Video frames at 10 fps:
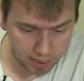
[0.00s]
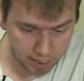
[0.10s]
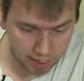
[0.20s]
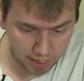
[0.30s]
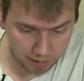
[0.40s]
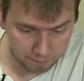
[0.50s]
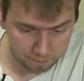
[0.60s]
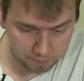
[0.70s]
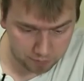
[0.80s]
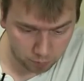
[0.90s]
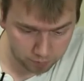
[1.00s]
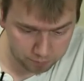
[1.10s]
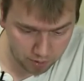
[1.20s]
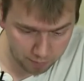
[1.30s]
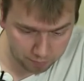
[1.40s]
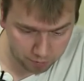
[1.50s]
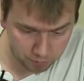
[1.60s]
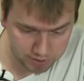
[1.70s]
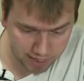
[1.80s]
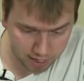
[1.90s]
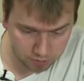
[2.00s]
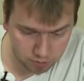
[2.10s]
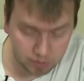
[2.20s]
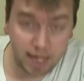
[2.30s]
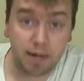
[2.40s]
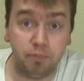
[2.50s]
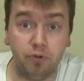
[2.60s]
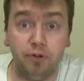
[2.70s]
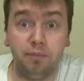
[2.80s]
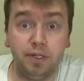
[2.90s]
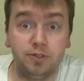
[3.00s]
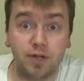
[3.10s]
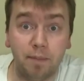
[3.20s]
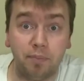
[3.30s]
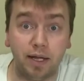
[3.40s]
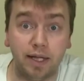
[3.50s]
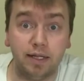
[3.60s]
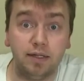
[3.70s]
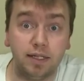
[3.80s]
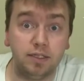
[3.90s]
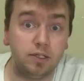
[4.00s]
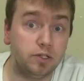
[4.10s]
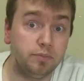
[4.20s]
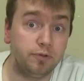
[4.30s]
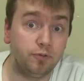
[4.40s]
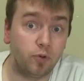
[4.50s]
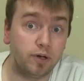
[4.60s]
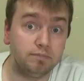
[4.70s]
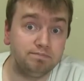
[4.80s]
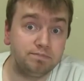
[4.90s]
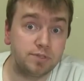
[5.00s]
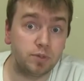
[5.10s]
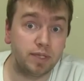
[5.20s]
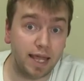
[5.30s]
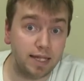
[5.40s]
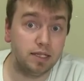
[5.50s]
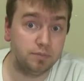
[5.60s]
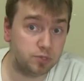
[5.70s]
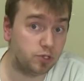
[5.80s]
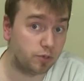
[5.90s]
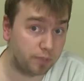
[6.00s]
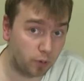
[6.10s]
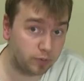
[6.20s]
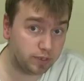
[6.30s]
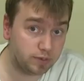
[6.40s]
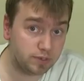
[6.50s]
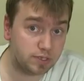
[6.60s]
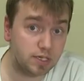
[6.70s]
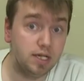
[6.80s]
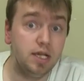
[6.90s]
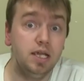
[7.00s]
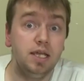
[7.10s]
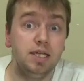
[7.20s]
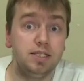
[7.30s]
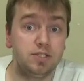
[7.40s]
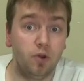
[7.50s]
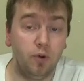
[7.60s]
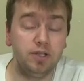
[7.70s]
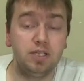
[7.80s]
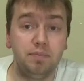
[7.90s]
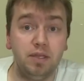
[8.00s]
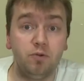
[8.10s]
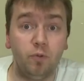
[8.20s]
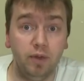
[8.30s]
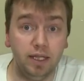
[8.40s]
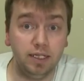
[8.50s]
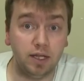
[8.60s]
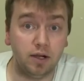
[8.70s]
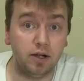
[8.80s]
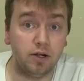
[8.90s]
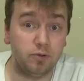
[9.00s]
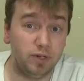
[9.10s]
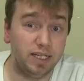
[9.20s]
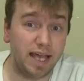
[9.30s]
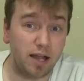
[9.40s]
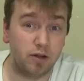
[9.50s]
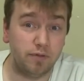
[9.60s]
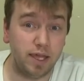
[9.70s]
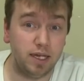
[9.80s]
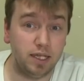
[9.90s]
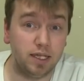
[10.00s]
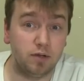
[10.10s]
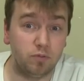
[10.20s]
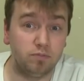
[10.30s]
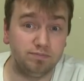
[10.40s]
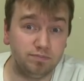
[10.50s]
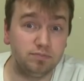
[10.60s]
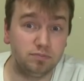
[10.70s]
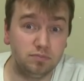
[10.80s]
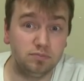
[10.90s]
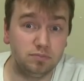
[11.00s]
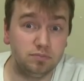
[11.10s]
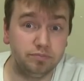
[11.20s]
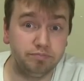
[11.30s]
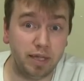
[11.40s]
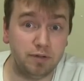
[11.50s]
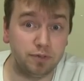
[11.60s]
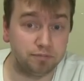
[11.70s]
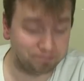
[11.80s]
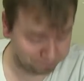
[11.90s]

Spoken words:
The only problem, though, is now you can't put them in a drop pod like you could before. So getting them to your opponent is going to be really hard, really aggravating, and painful.